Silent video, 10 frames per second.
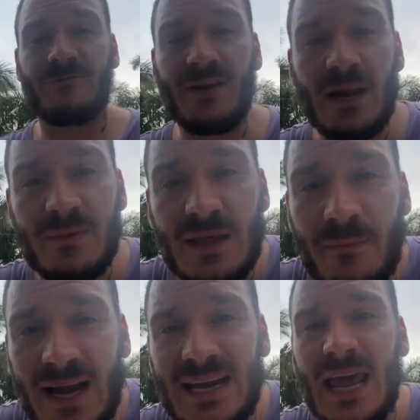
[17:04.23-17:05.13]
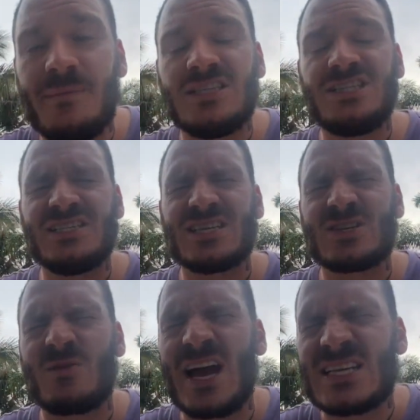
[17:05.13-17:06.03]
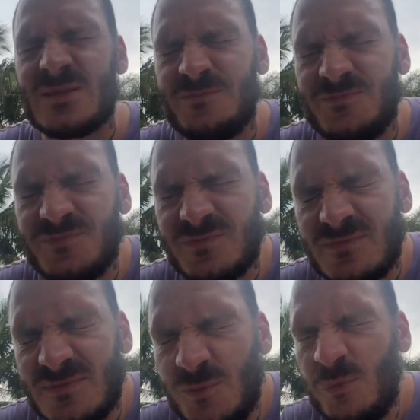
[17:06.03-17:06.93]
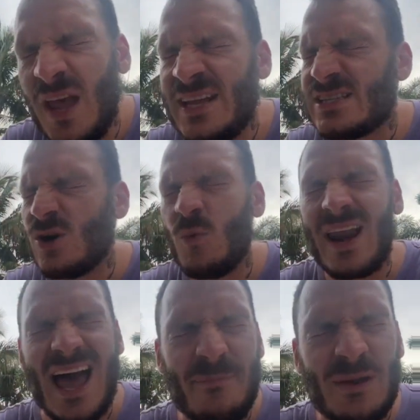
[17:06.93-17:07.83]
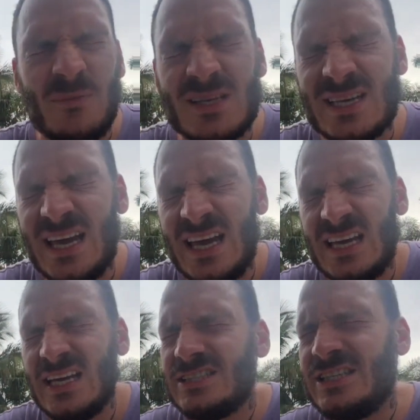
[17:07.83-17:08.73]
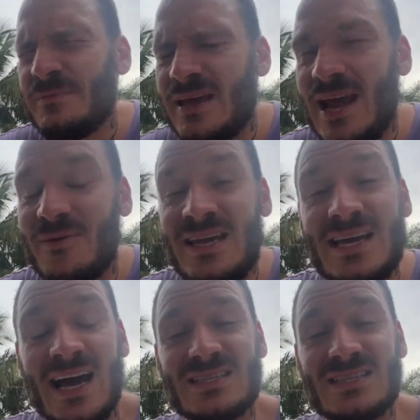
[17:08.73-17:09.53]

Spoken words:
in freedom in the mighty name of Jesus Christ. And so what happened was Jim Carrey, he